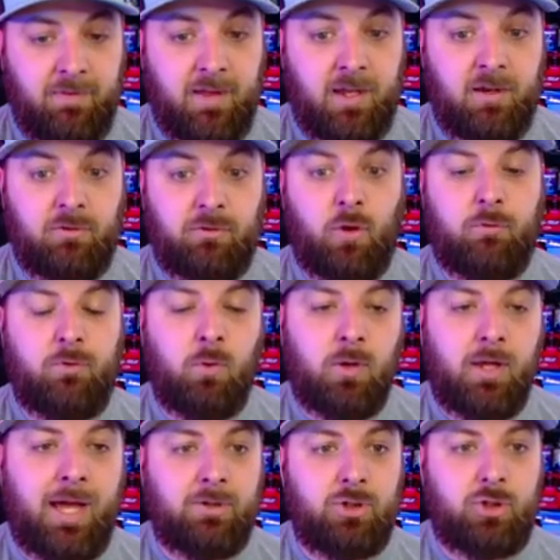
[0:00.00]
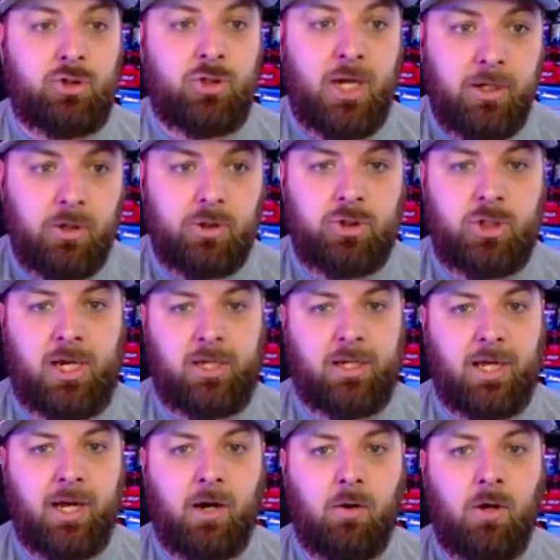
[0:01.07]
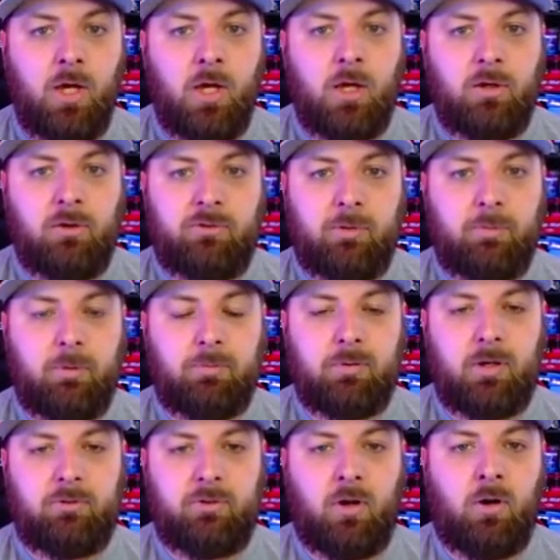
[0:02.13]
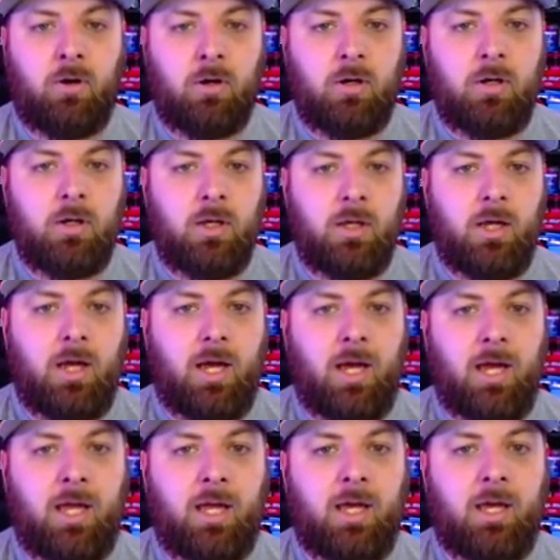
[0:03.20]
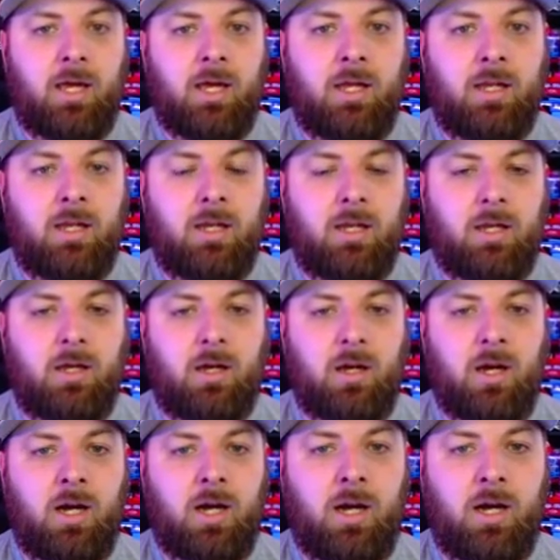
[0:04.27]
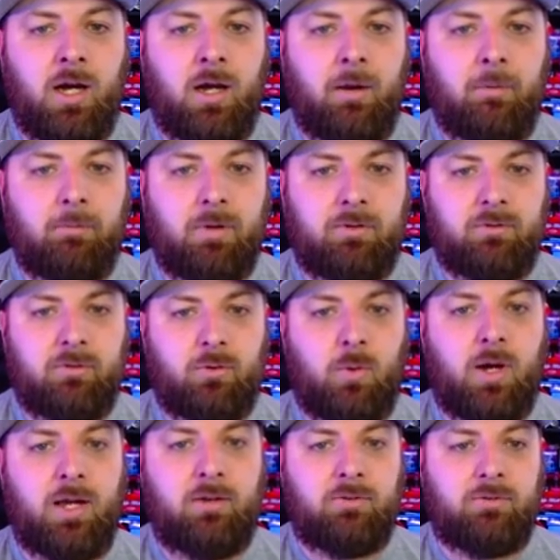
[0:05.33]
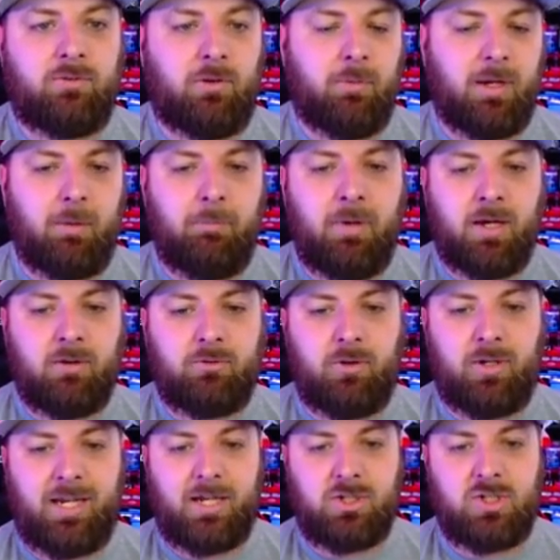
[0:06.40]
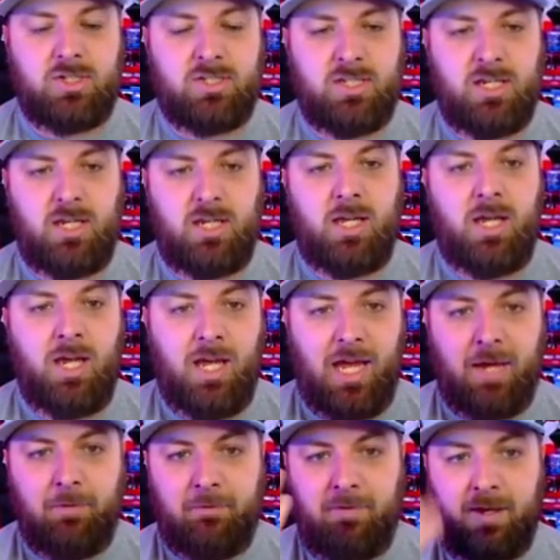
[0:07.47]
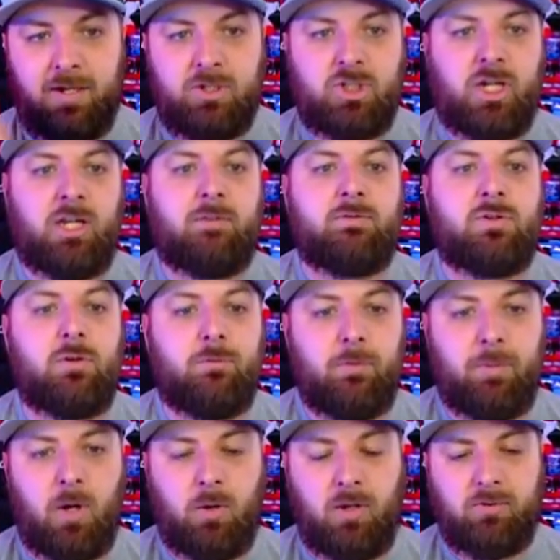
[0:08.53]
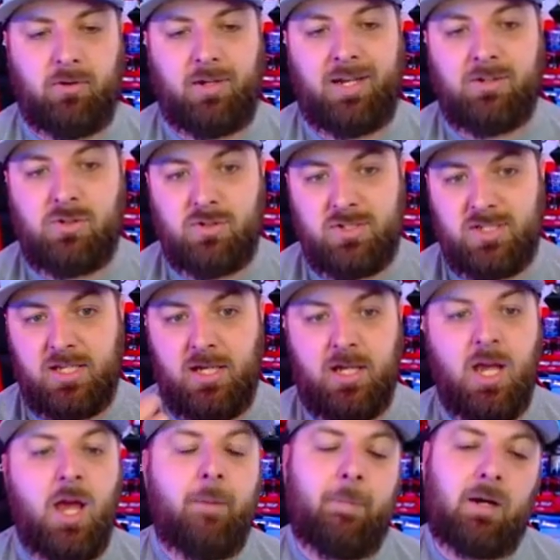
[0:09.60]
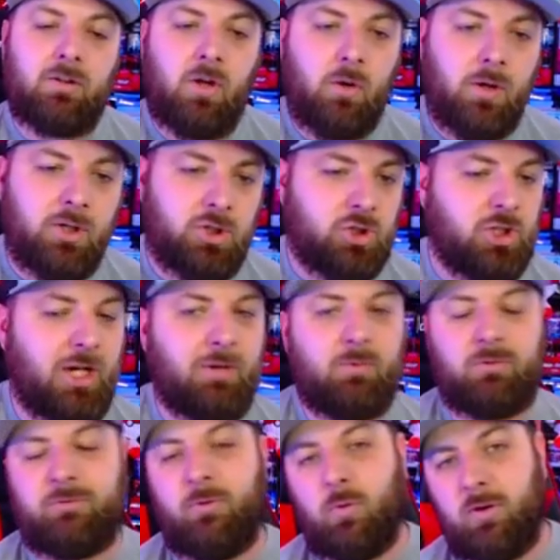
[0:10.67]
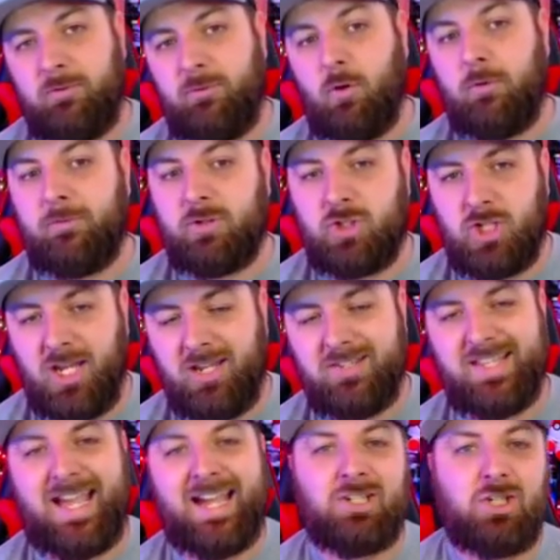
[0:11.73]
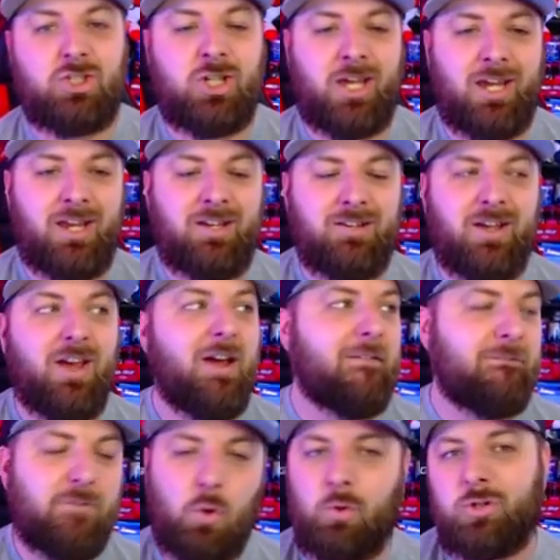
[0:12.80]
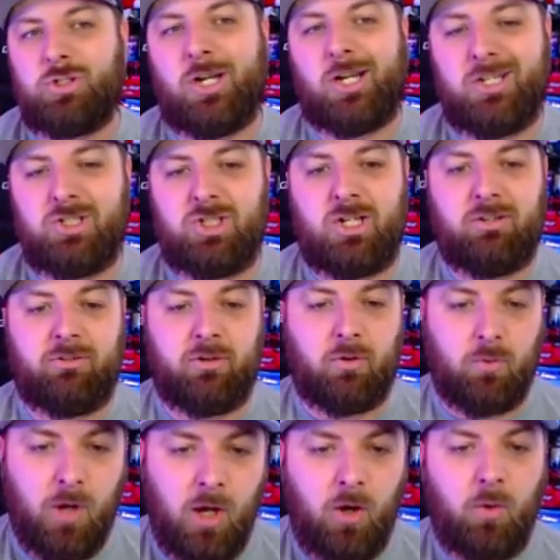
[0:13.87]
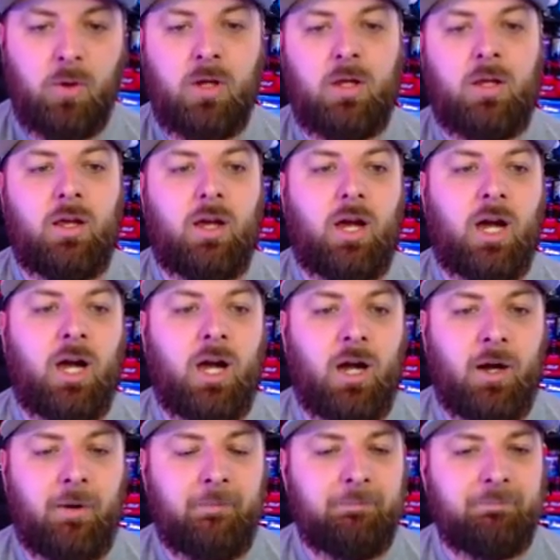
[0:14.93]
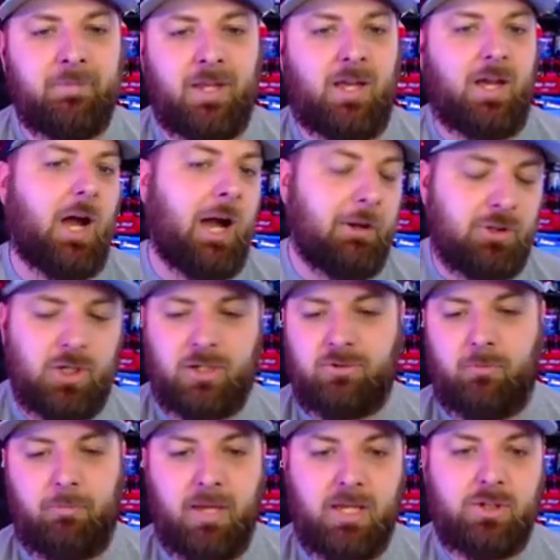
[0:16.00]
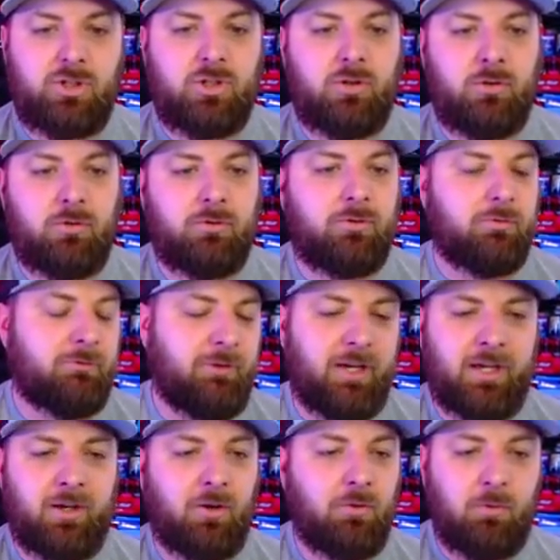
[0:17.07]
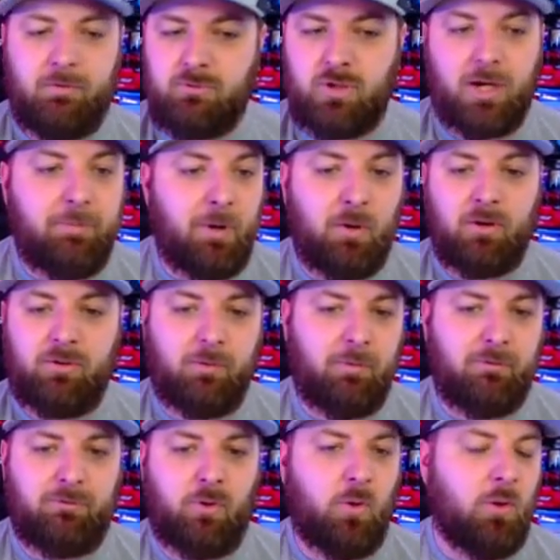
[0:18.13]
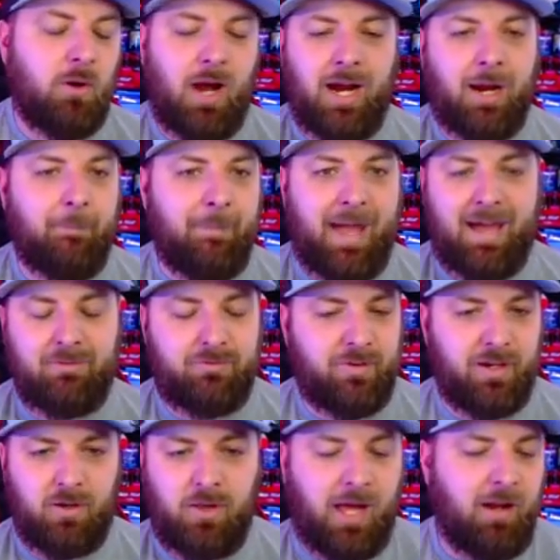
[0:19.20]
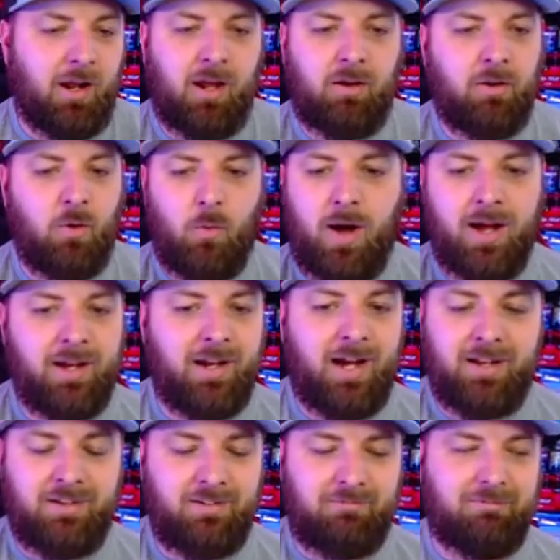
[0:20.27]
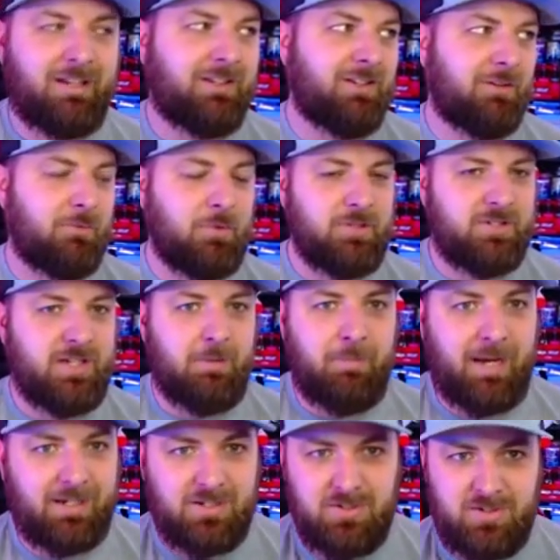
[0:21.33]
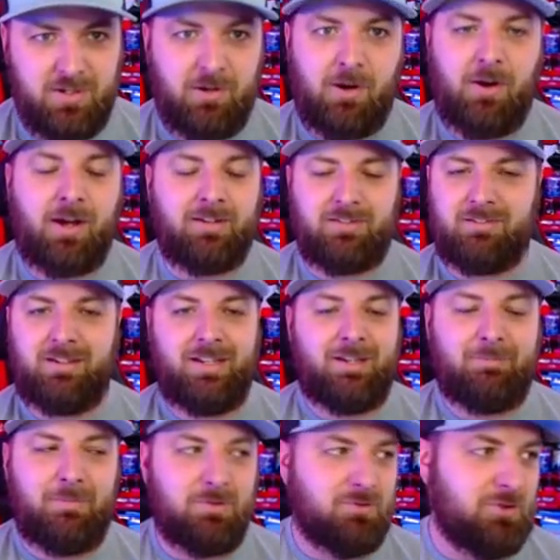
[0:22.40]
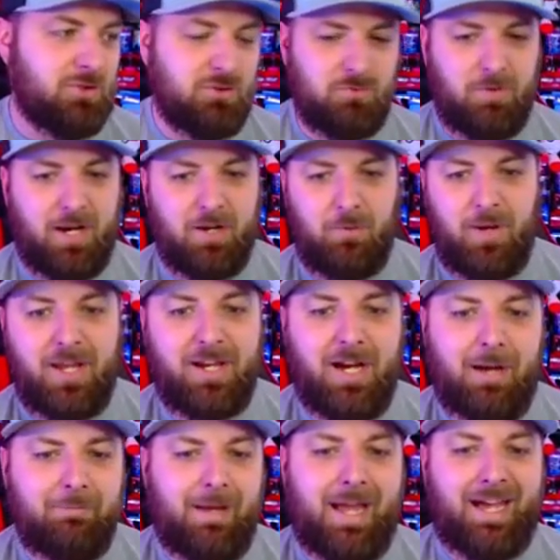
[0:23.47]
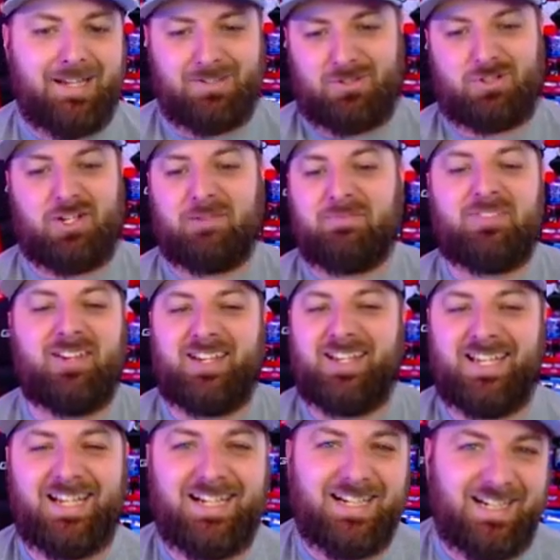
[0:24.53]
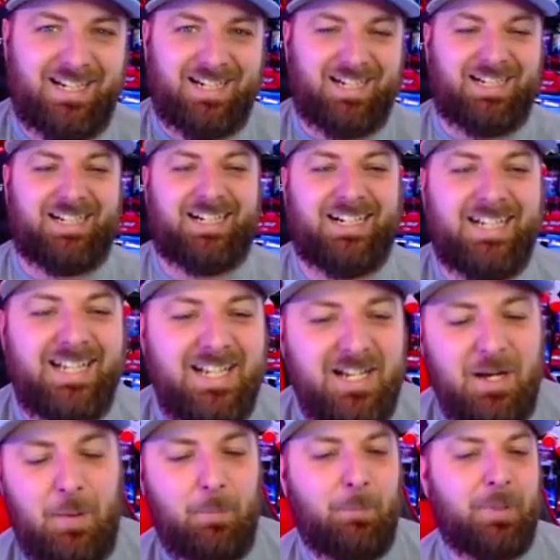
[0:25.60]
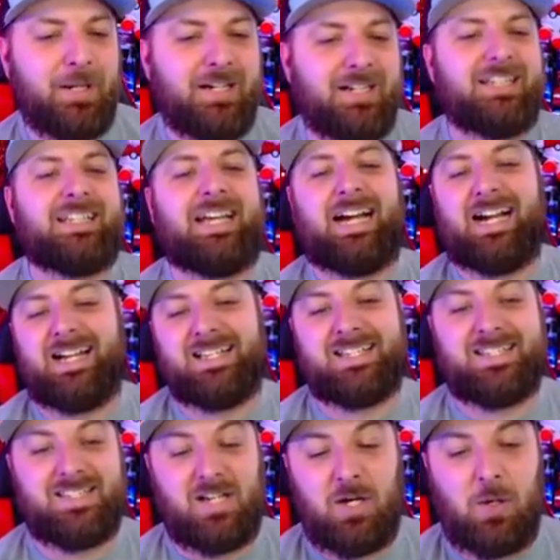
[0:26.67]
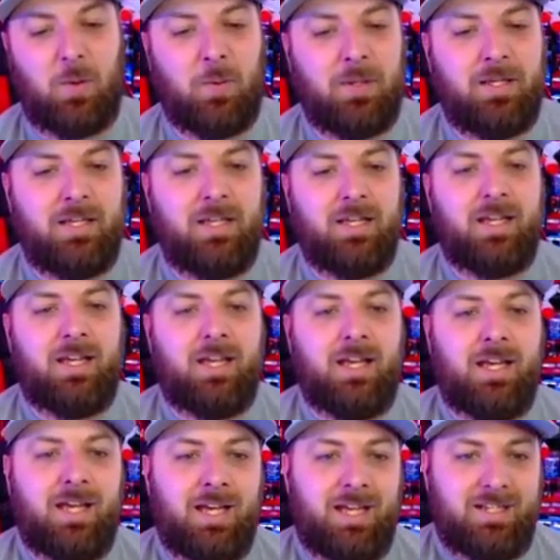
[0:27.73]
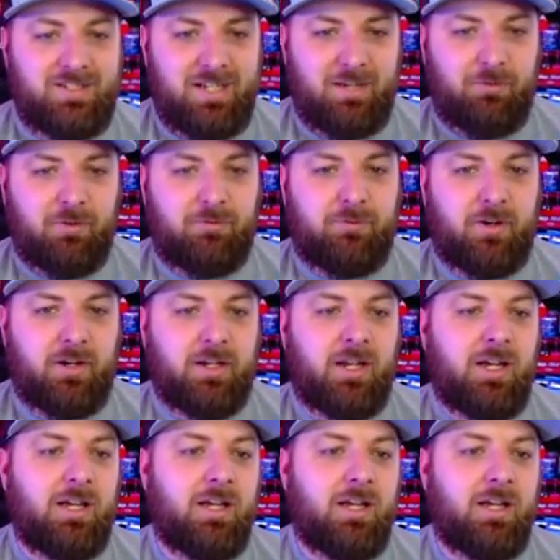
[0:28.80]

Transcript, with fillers: then so if you want to actually check your chain now, you simply press R and press it twice, so you make it bigger so you can actually see, and we've got a chain of 2 for Ponyta. And as you see, my longest chain was 44 for Shinx. I actually chained 4 shiny Shinx in a row. I tried some Pikachus, failed. We've tried Ponyta before. I got mad, failed. I don't know why it didn't reset back to 0. I must have just ran away and got mad or something. But yeah, so it's definitely fun.